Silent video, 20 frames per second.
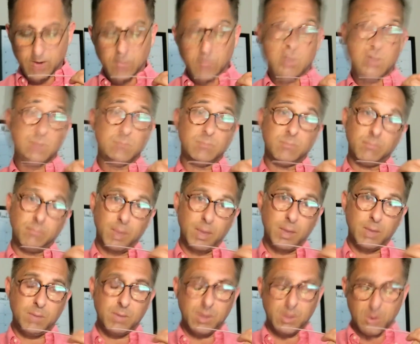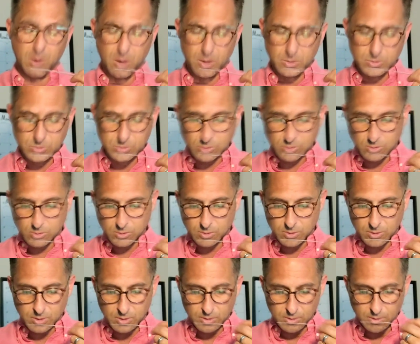and then maybe also
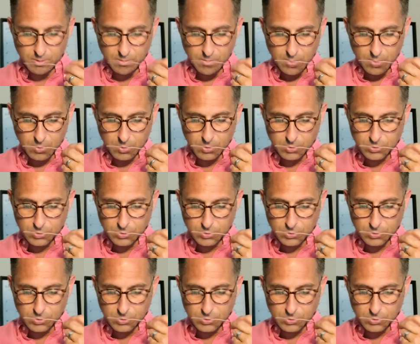the milk